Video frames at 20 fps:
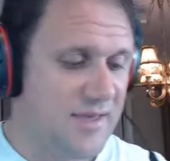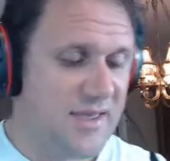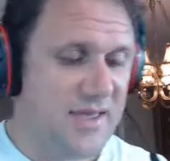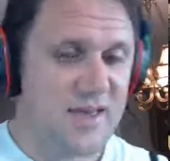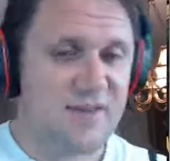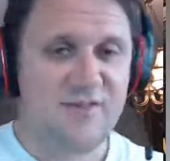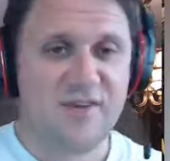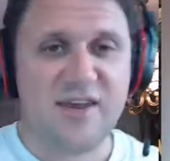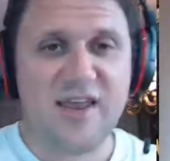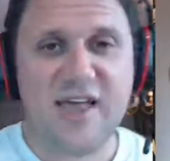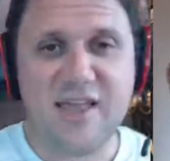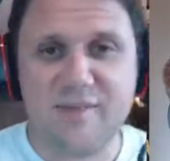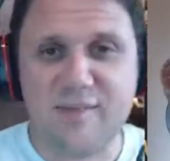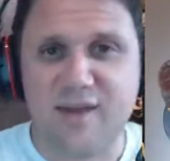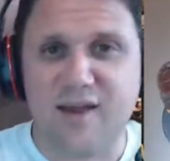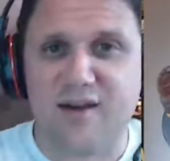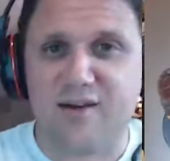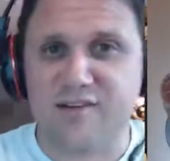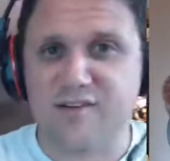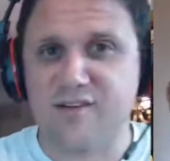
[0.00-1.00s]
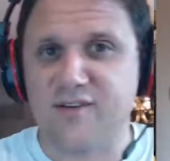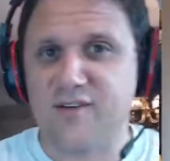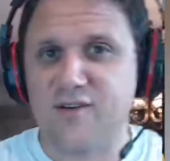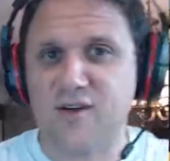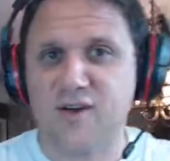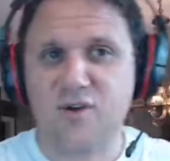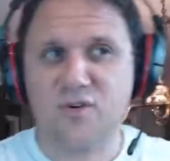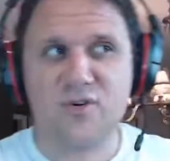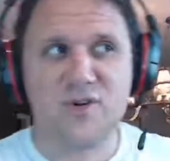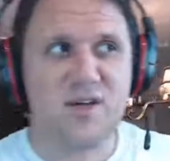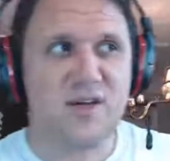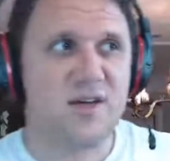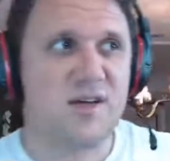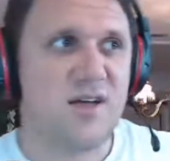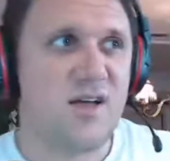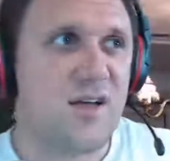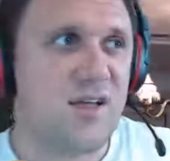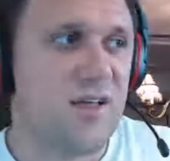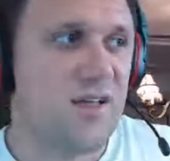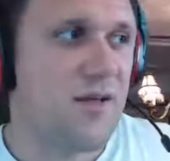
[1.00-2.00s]
kind of a nightmare to
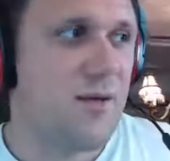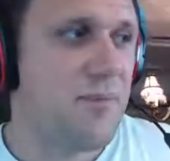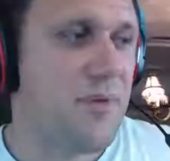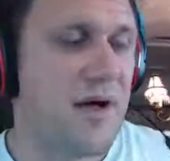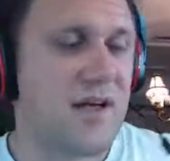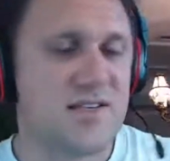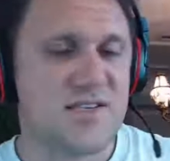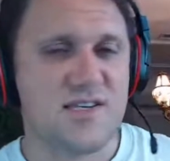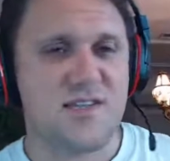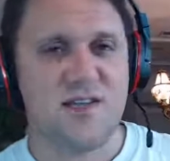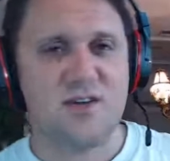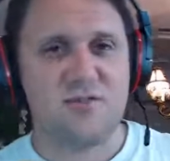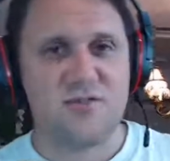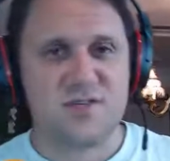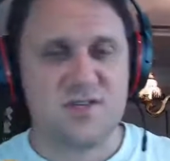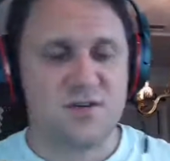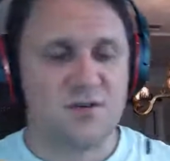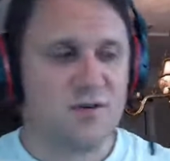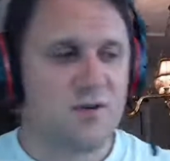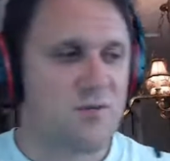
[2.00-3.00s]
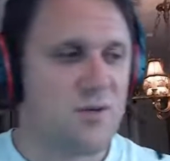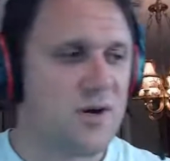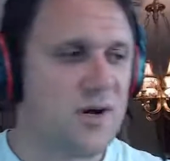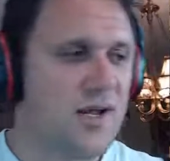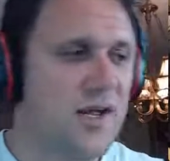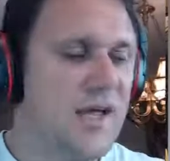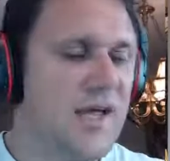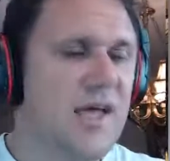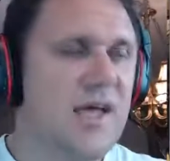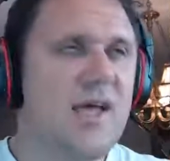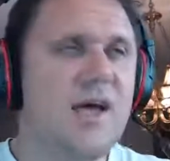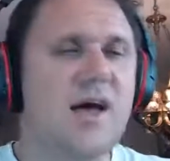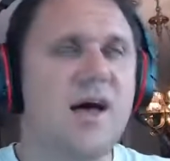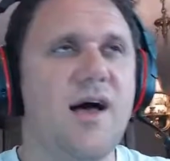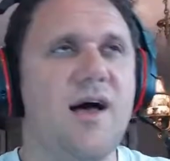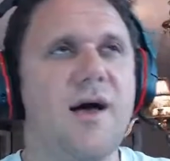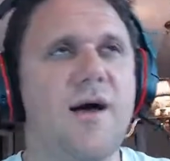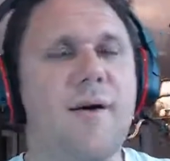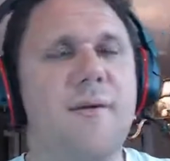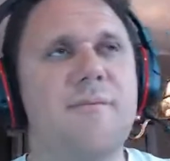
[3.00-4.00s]
a posse like Grizzly Greenwood.
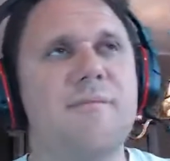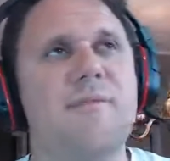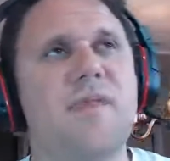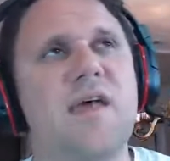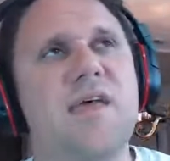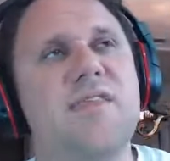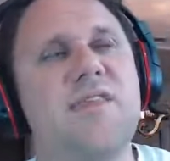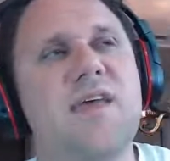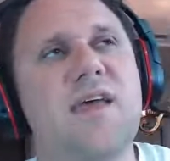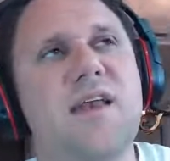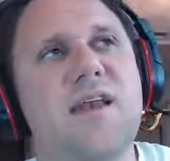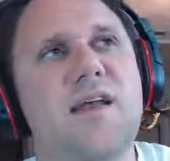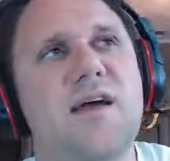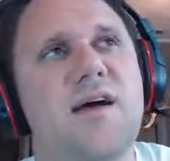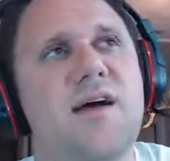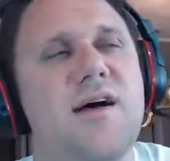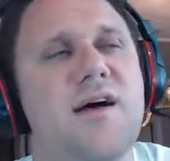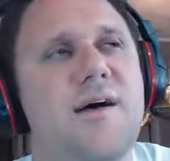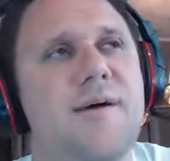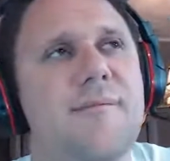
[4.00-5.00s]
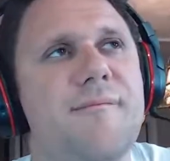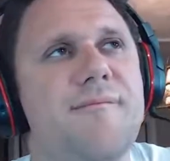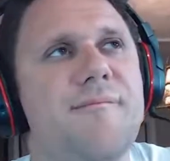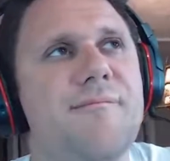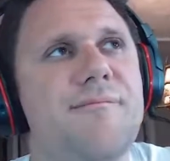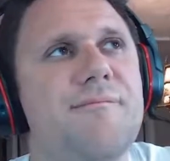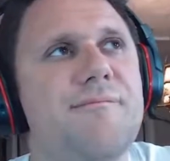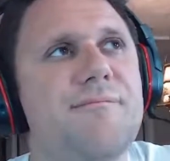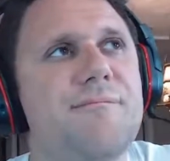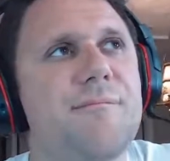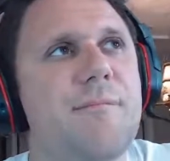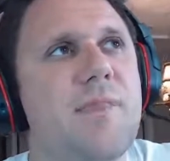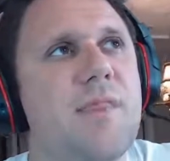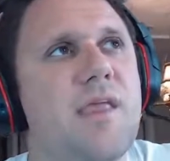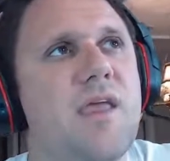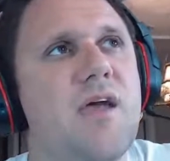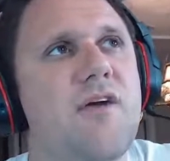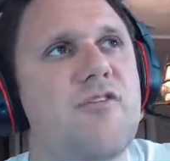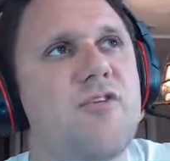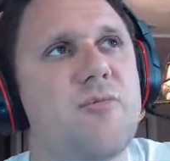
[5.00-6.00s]
And then
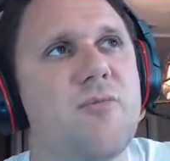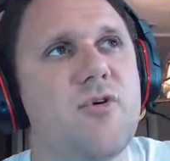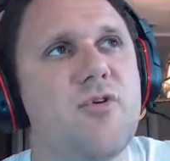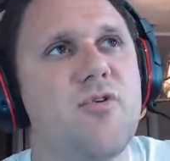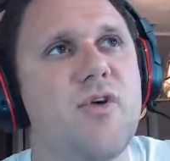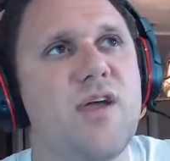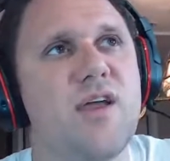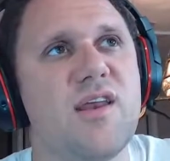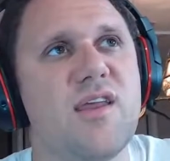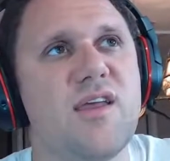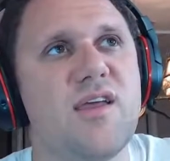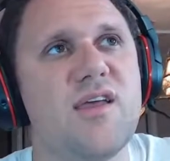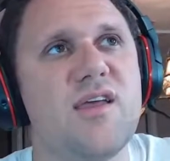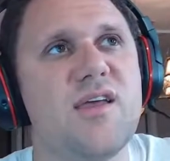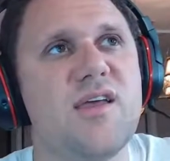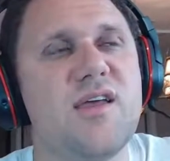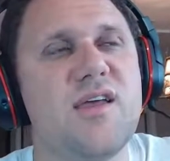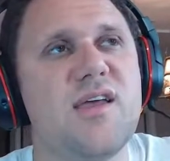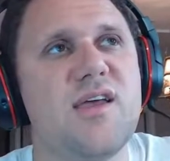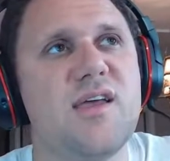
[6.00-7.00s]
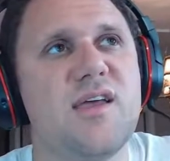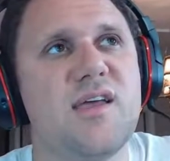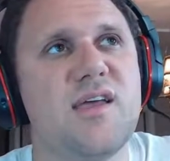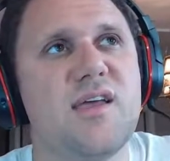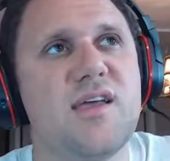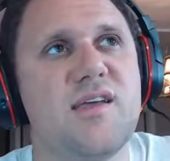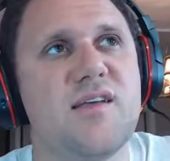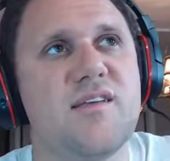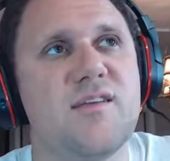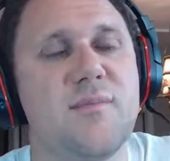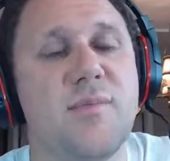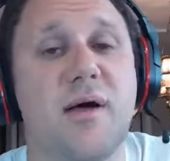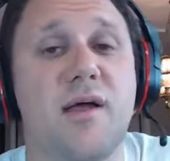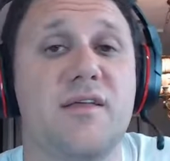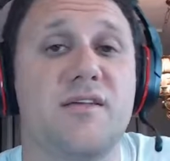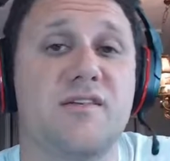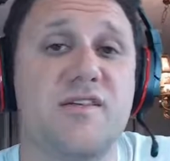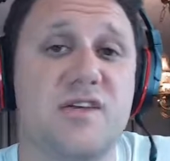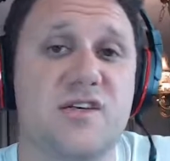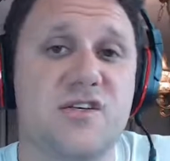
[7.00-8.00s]
Governor McGrady is a
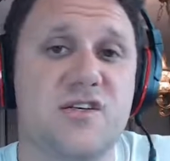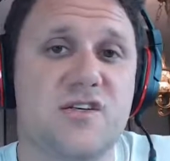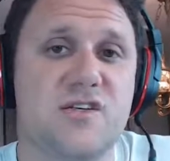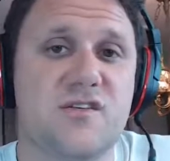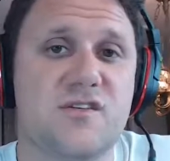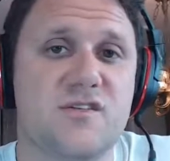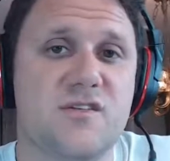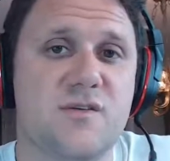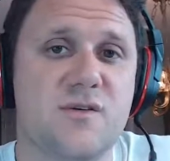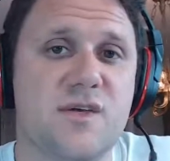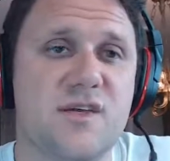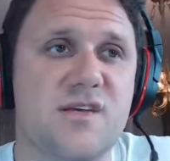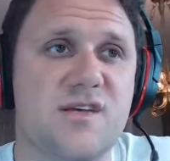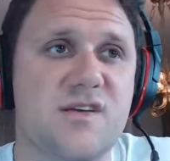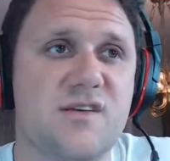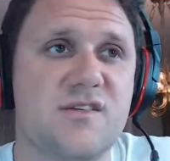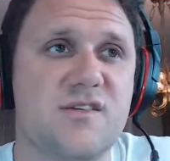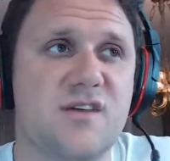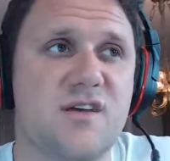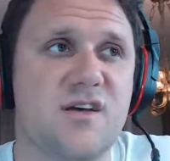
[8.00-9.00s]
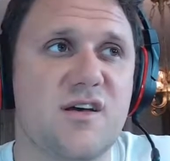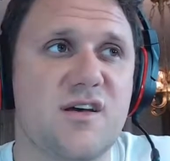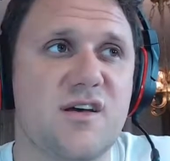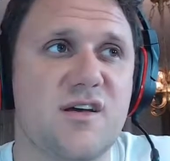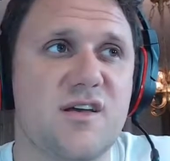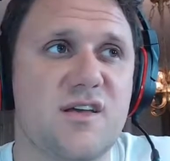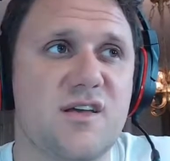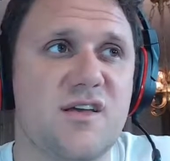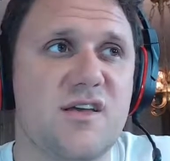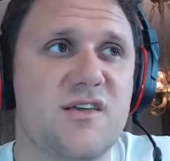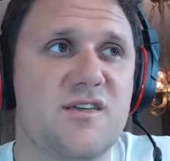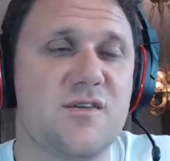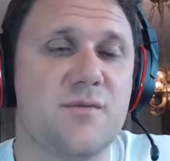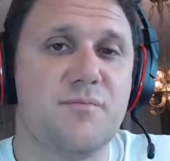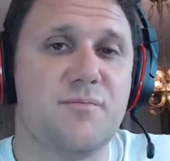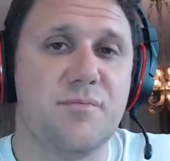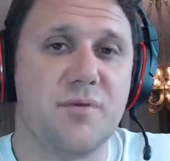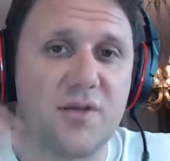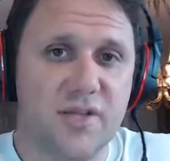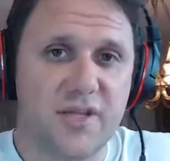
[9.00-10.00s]
politician, so he's a
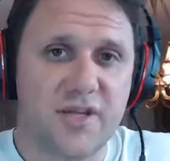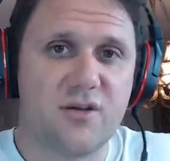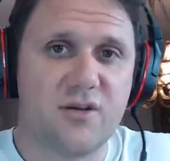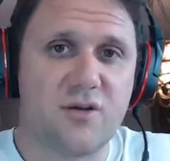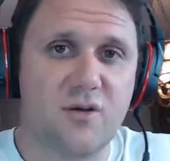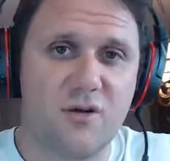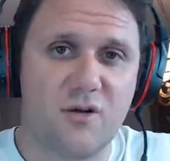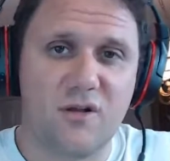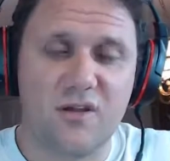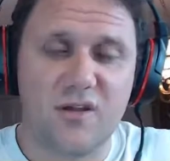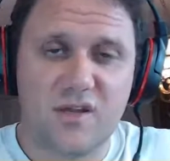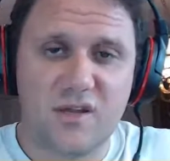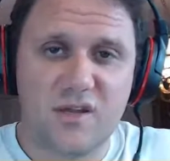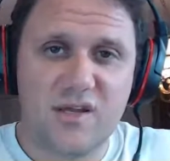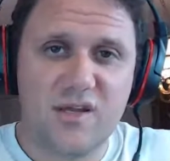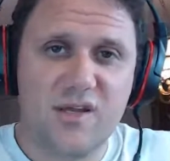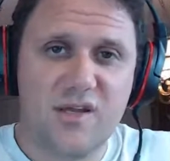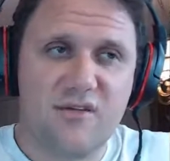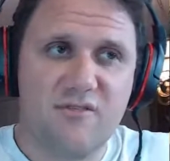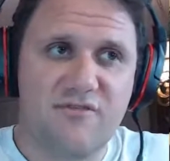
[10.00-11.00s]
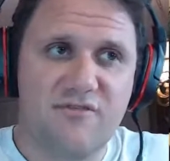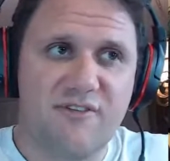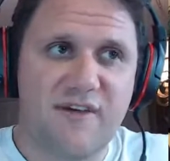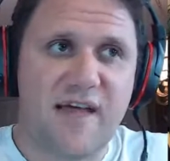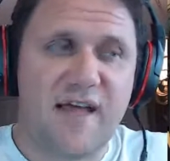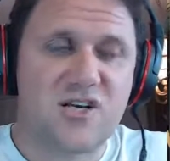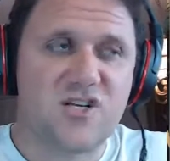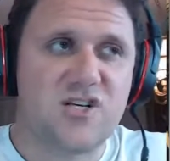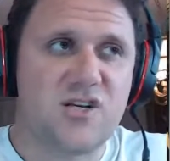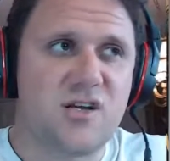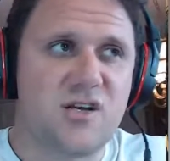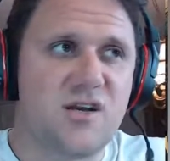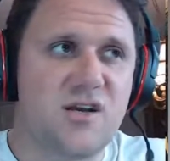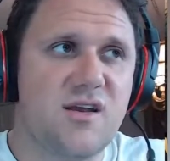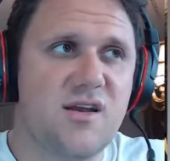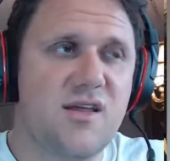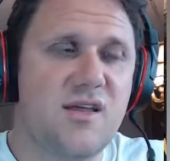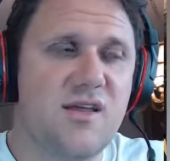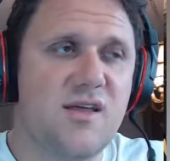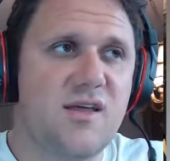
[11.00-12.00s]
political
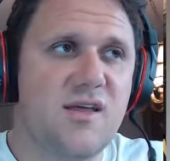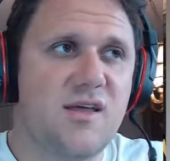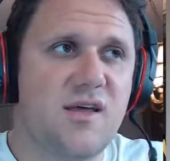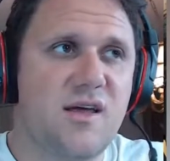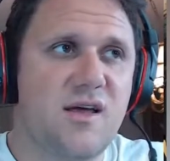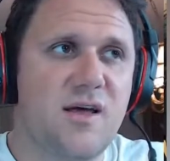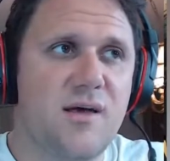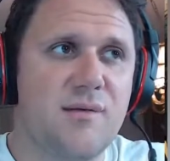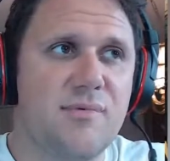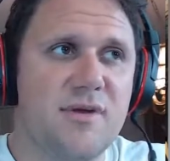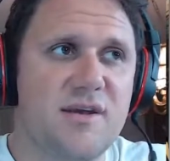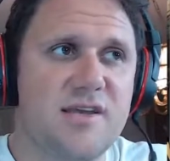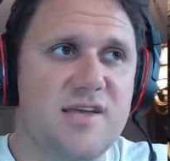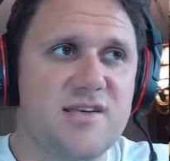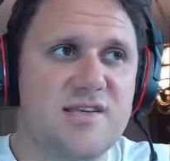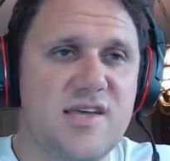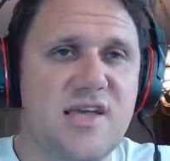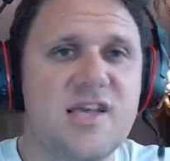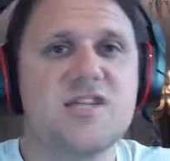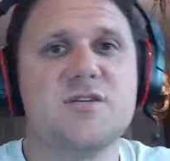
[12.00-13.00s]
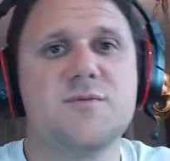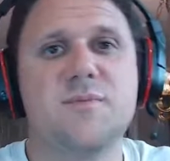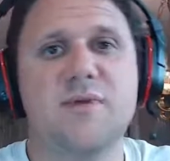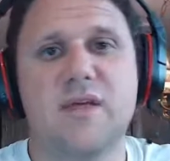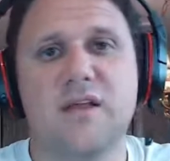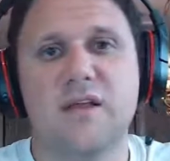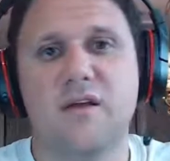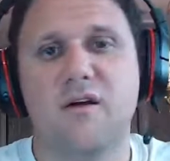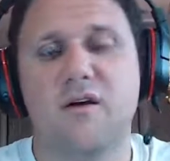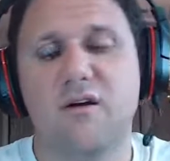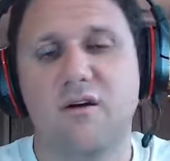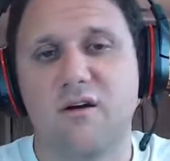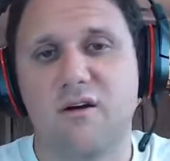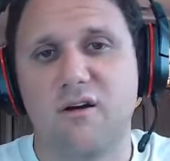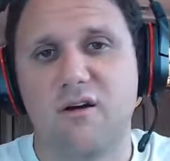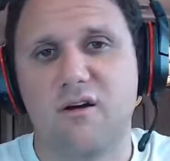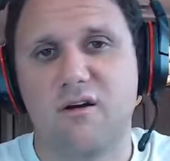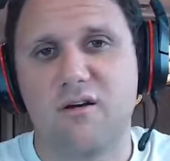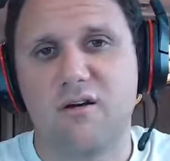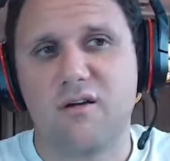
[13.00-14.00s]
faction, but his henchmen
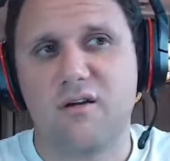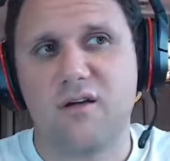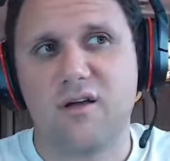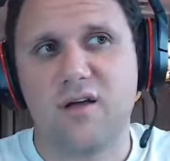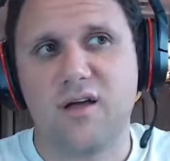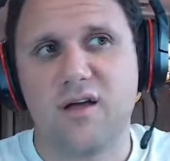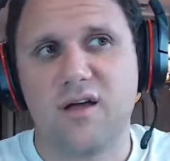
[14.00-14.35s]
are